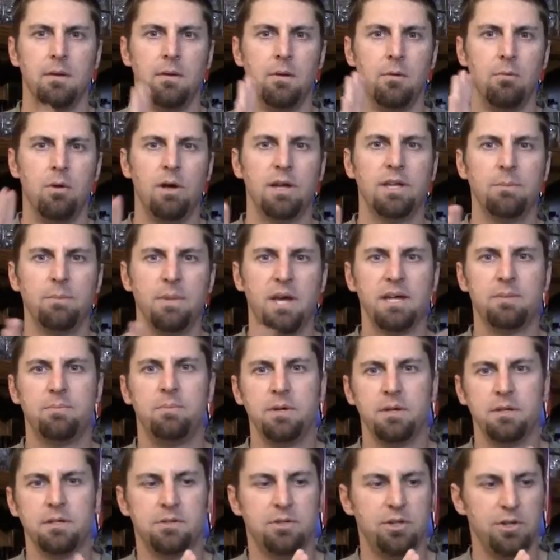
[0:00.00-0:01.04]
Welcome back,
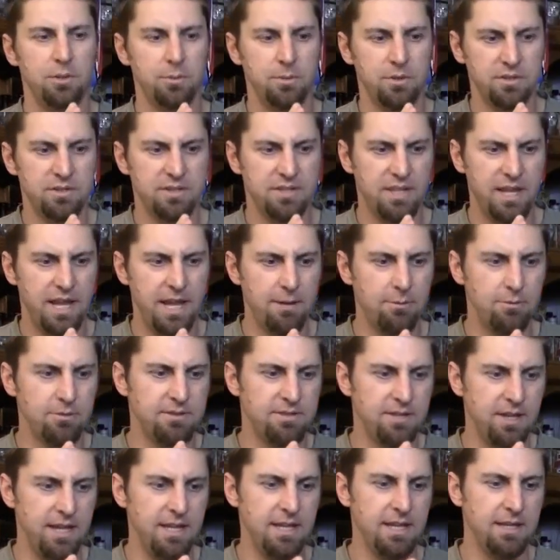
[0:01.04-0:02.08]
beer tubers. Today we're
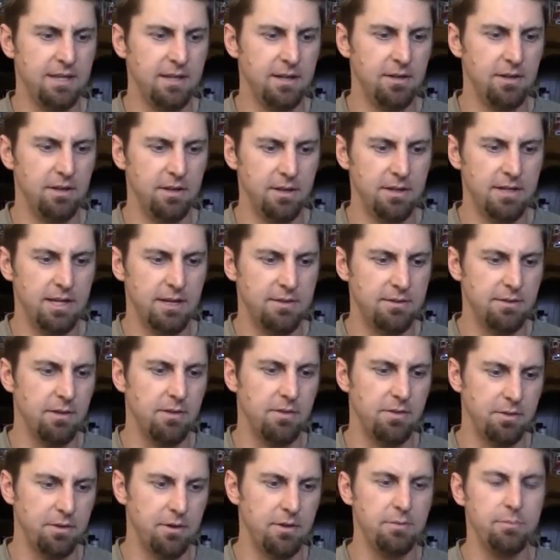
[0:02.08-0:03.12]
taking a look at the
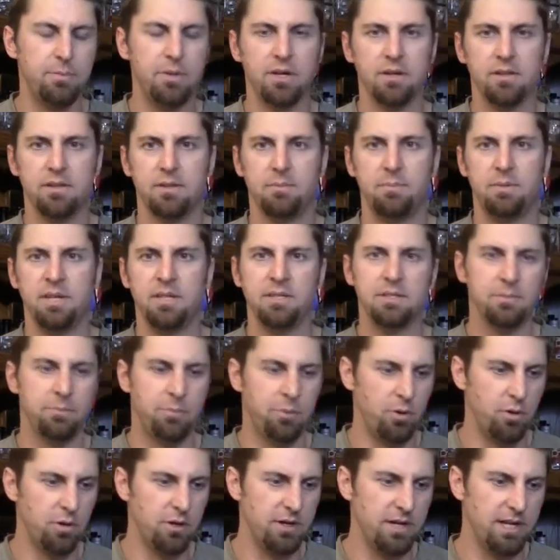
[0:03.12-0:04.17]
third beer that Pizza
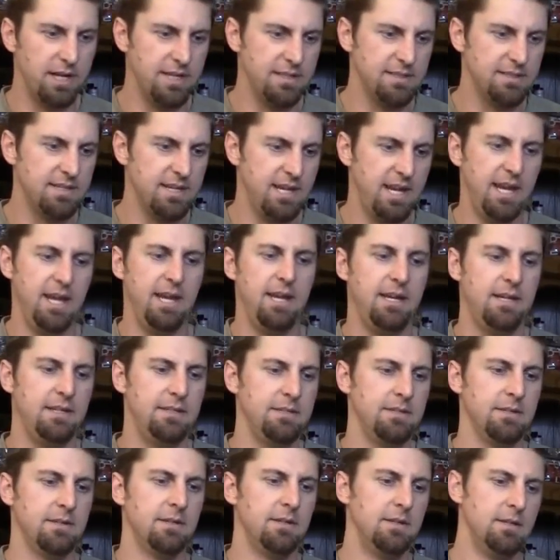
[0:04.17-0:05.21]
Port has
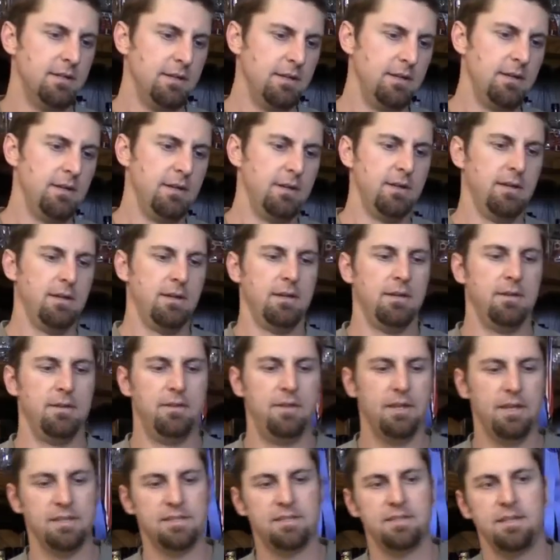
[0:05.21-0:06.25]
canned.
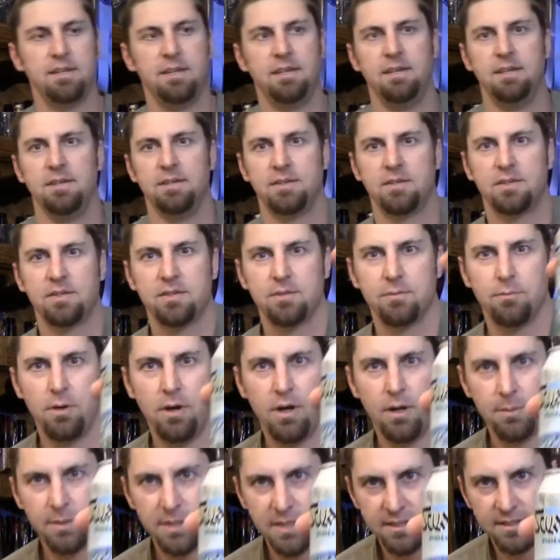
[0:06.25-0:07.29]
This is
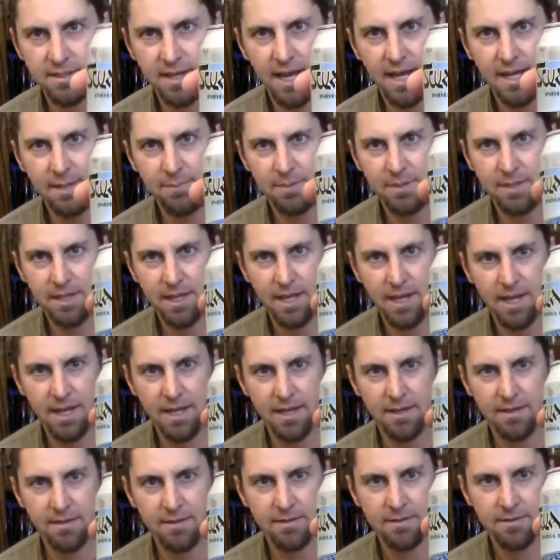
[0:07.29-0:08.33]
Swami's
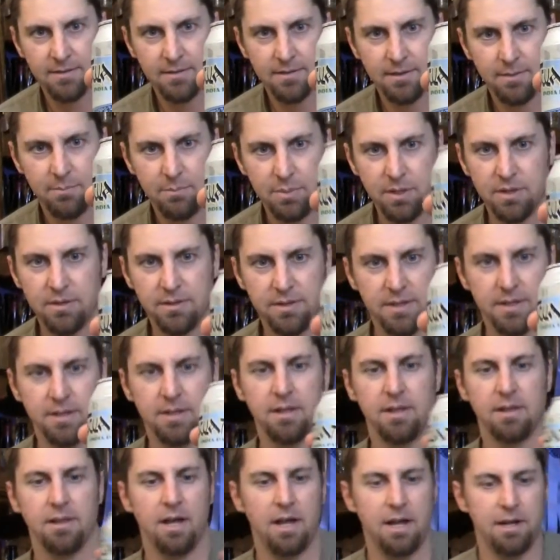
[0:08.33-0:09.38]
IPA, a beer
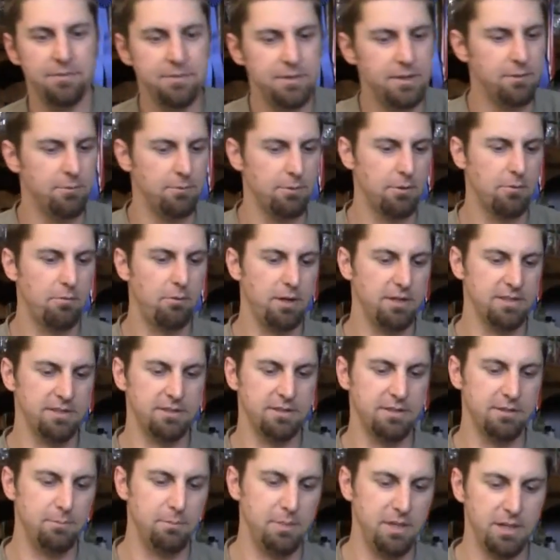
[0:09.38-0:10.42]
that a lot of you
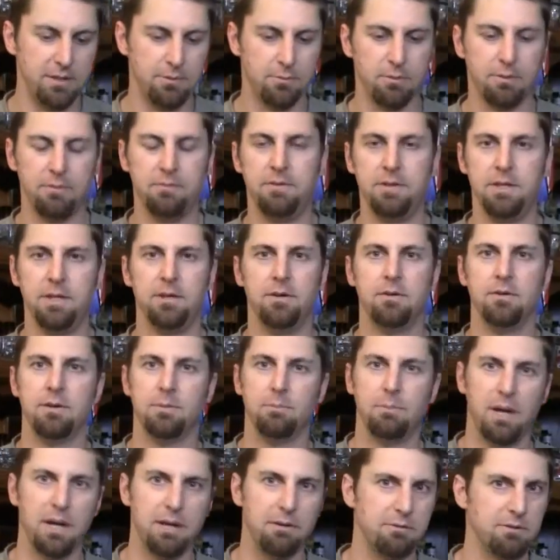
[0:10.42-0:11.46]
requested me to review, and
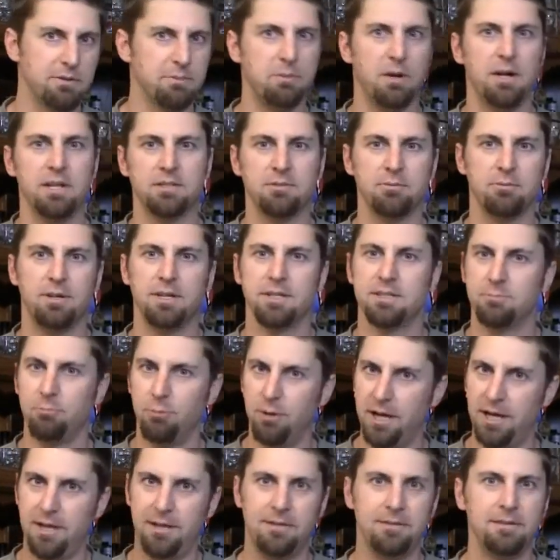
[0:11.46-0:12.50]
my response was,
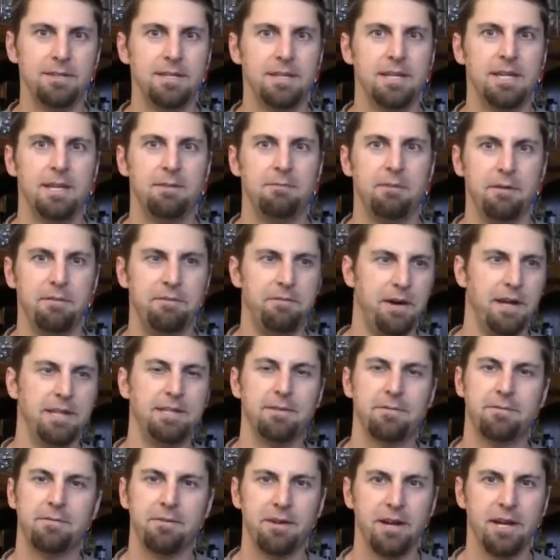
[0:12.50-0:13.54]
well, if I find
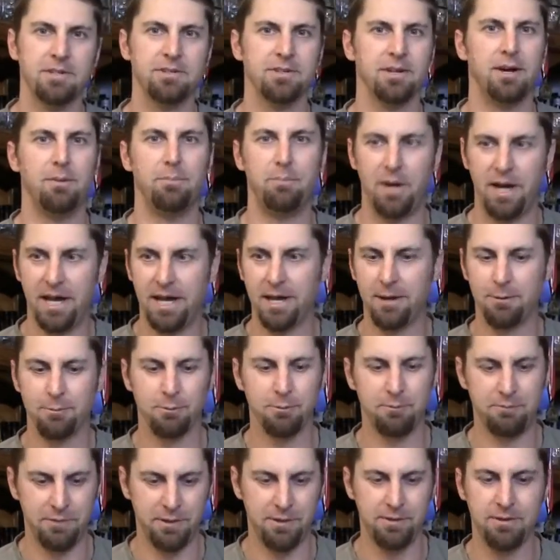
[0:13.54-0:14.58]
it fresh, I'll buy it or
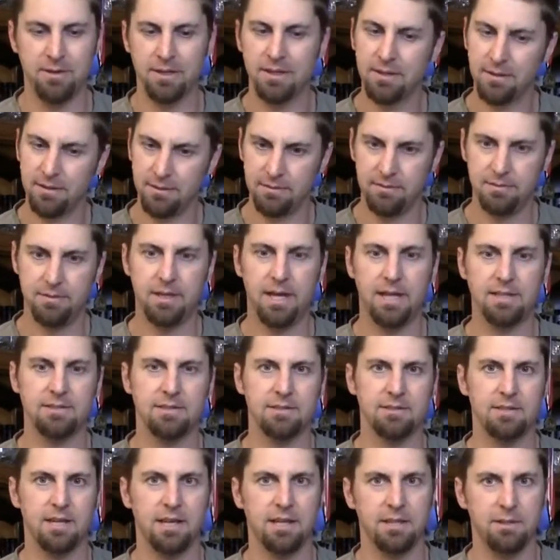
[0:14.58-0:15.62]
review it. That's
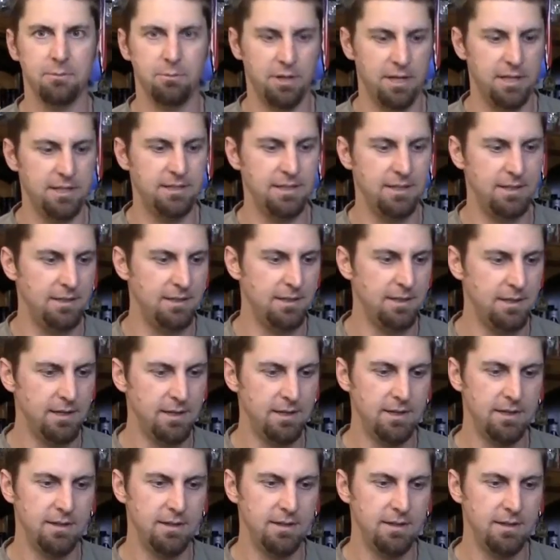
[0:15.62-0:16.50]
exactly what I did.